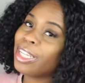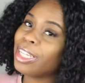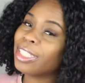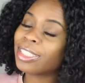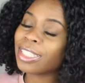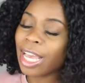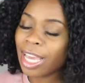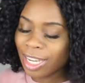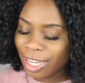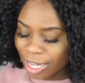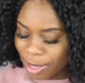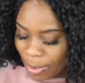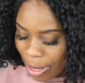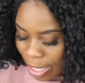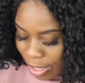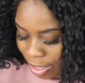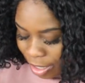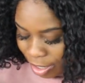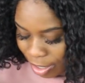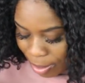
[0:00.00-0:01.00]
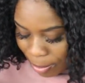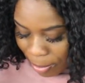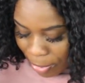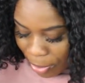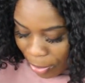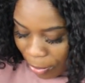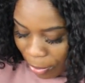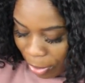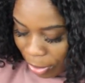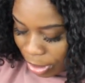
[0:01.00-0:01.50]
excited about the
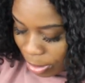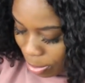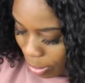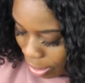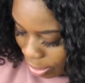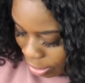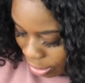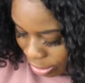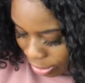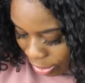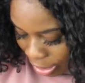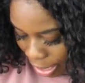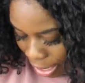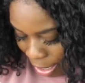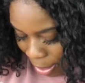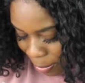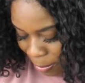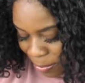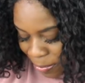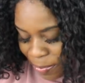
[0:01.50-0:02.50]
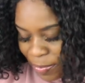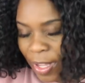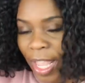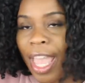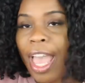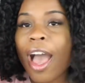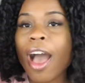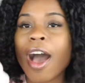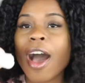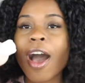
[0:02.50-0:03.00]
Camille Rose products, okay?
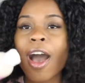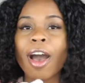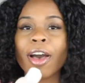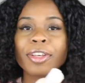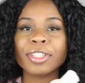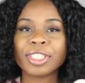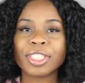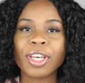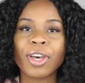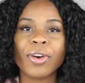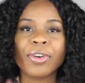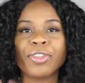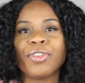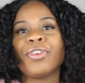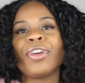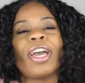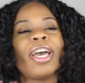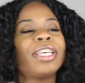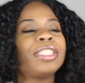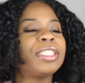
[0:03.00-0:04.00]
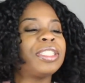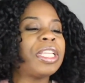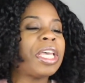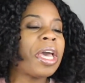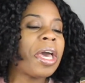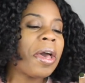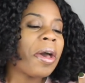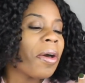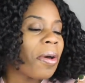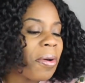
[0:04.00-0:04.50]
Also, you guys
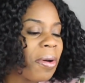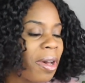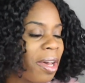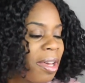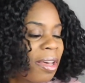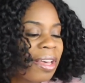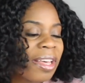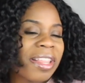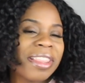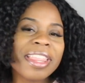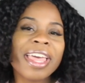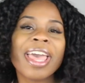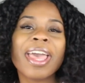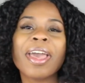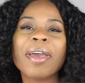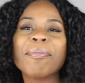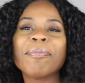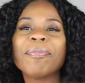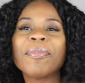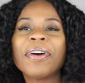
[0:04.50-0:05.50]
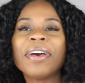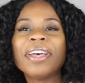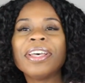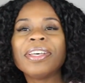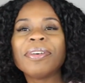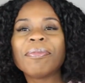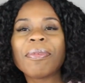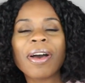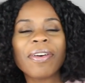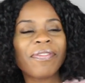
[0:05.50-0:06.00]
know that
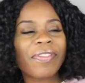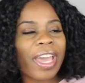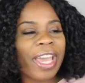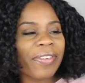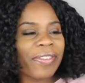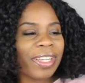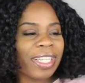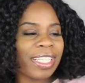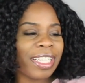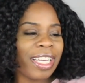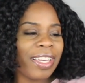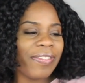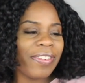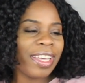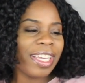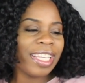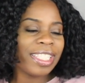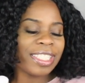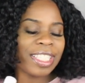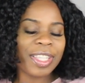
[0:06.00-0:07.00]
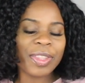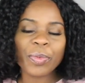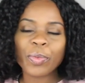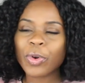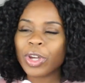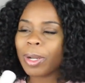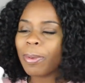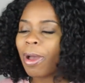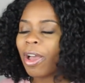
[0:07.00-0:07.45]
my favorite leave-ins, and one